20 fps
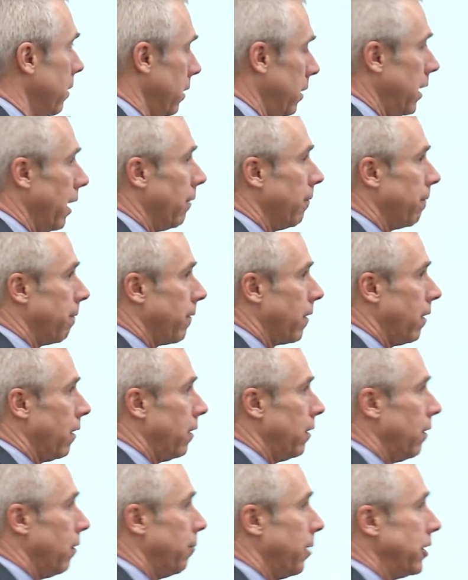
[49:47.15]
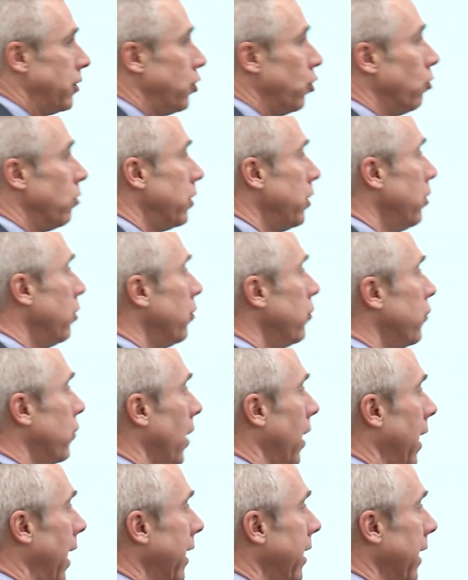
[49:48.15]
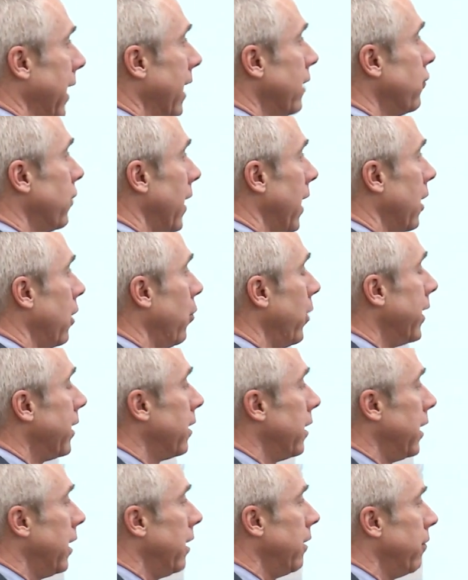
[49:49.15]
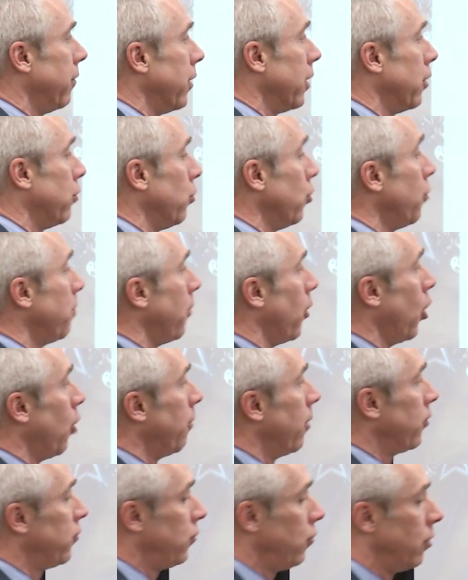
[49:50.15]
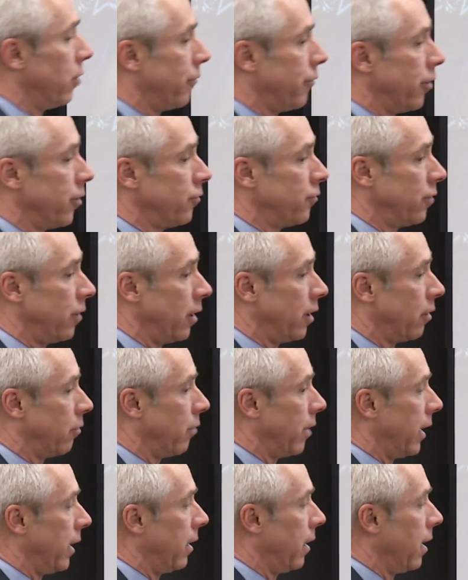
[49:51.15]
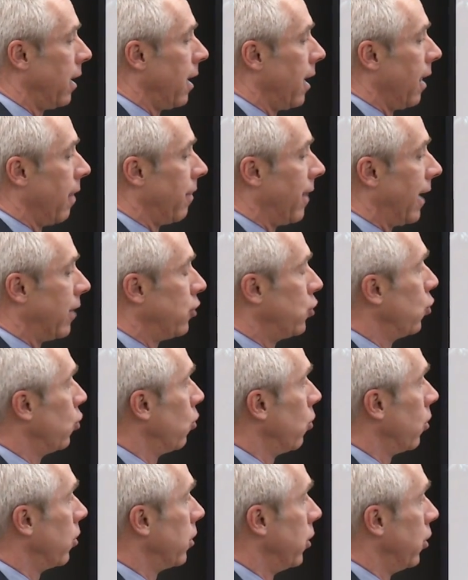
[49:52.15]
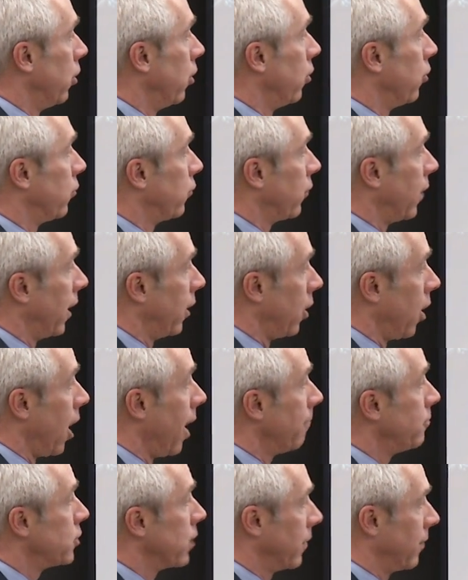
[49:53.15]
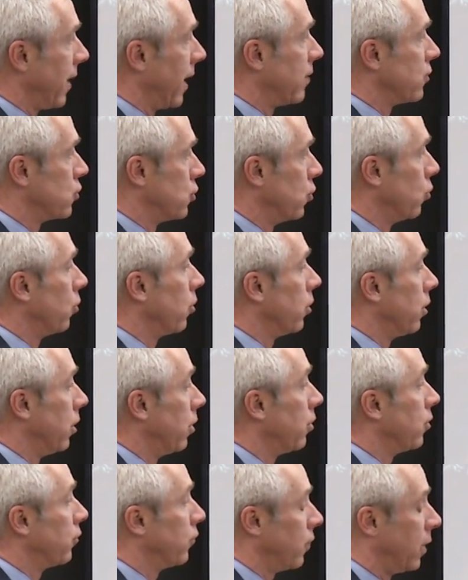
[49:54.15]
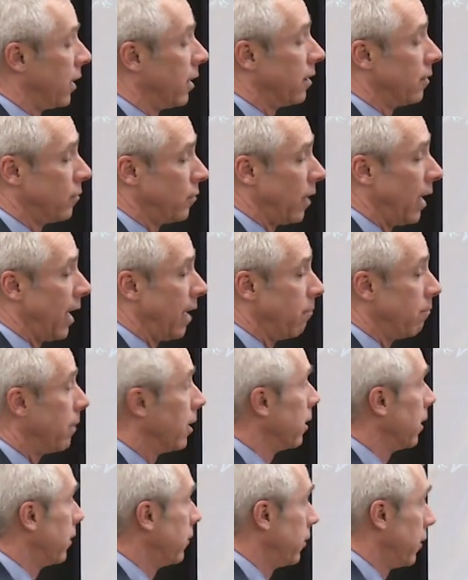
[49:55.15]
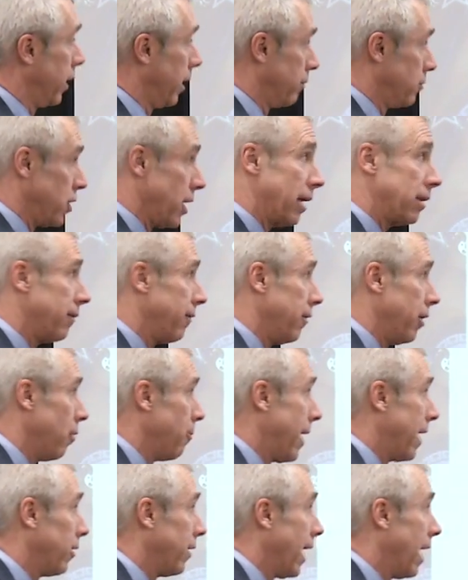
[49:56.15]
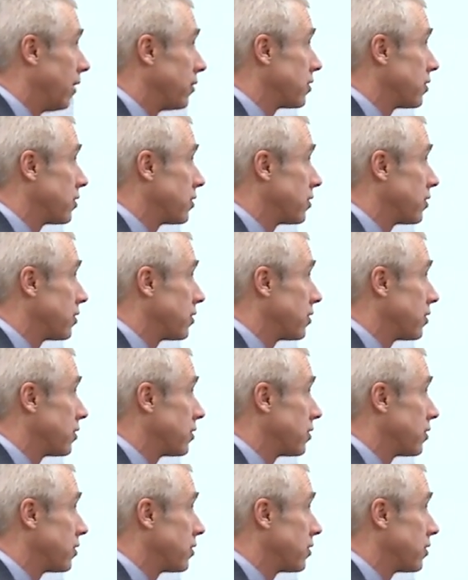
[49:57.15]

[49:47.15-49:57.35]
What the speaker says: Yeah. But dual use, I can answer that quickly. The group almost universally agreed that dual use, an object that is dual use, is a military objective no matter how